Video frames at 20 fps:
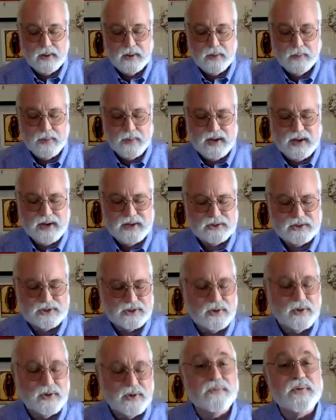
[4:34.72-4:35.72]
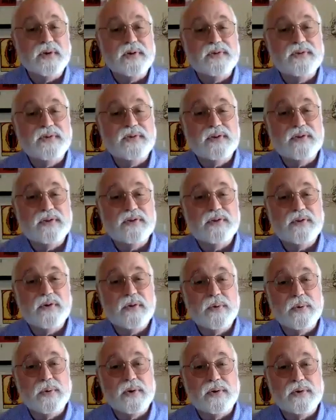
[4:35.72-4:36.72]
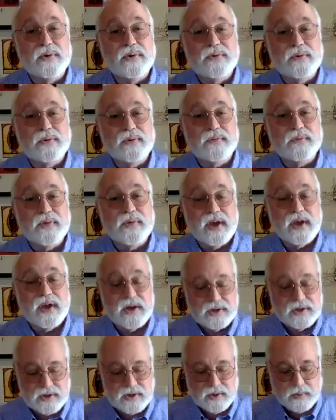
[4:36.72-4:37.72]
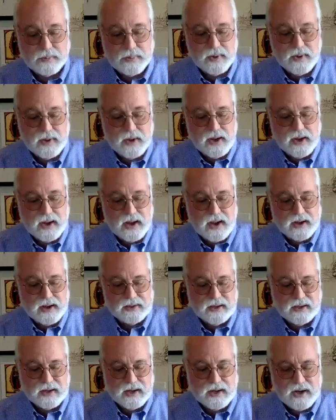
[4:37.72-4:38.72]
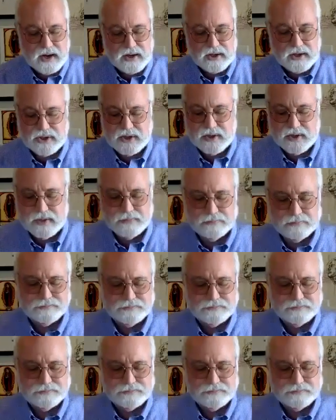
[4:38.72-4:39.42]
but as servants and stewards of kinship and connection.